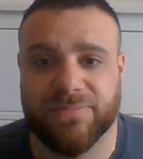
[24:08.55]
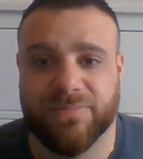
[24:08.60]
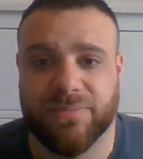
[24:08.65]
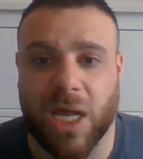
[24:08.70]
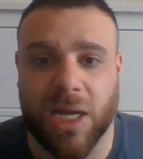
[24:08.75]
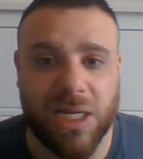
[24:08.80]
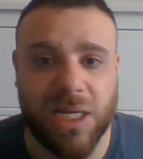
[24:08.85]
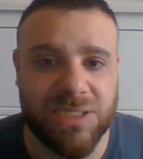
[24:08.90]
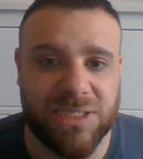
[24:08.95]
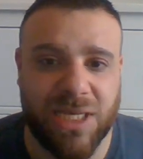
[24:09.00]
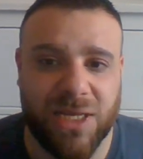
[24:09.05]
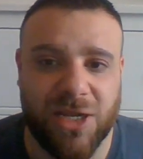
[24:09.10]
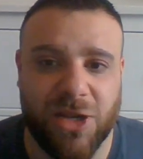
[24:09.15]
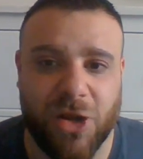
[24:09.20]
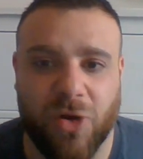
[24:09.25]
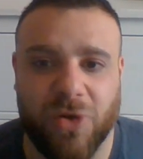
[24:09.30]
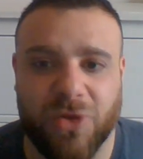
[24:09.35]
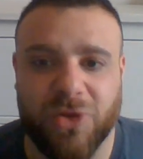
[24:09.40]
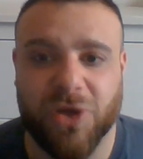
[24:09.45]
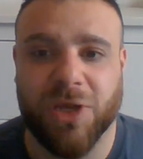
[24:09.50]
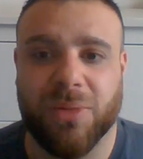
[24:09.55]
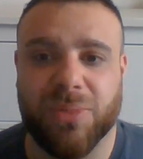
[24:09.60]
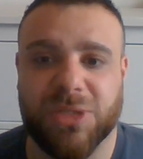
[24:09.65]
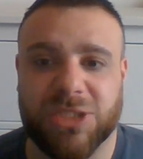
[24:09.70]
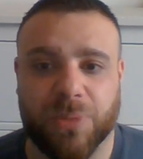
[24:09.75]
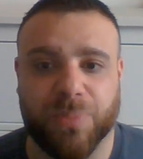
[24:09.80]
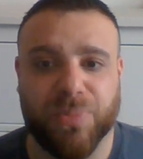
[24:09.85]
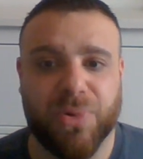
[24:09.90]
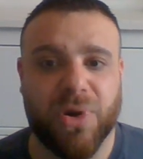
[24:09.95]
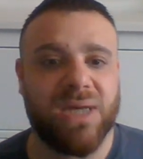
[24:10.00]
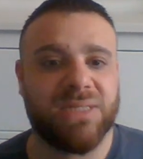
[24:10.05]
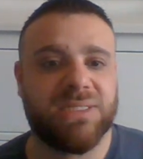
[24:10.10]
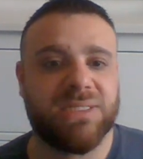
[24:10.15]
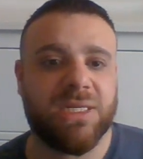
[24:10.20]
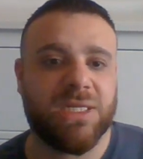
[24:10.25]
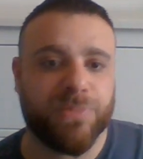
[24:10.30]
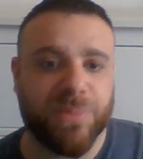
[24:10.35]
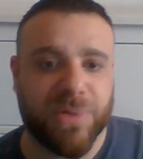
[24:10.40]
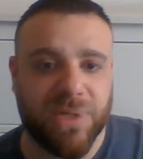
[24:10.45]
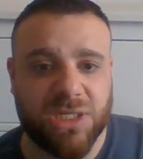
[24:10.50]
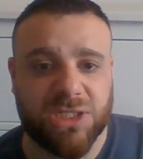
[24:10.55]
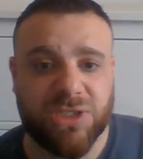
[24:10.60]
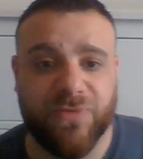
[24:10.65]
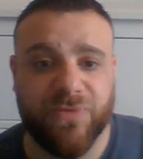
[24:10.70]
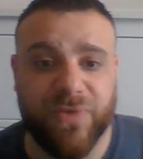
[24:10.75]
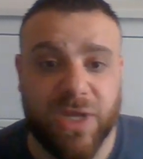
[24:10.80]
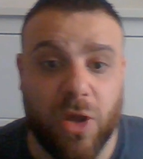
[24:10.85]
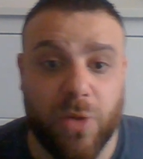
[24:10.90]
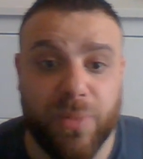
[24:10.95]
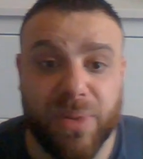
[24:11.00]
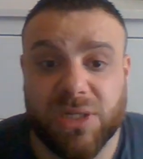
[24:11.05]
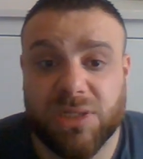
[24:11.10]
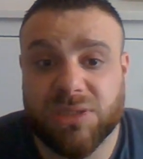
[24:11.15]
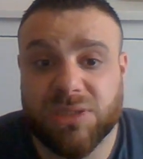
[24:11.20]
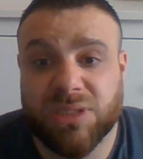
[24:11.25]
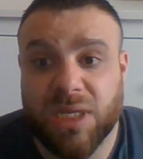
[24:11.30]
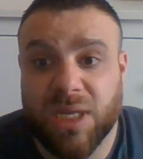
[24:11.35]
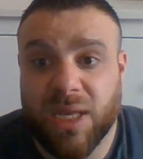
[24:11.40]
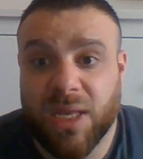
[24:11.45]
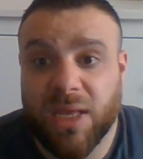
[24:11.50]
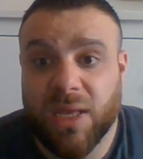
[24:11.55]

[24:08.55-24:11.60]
Like I said, a lot of you are going to be surprised at this prediction video because,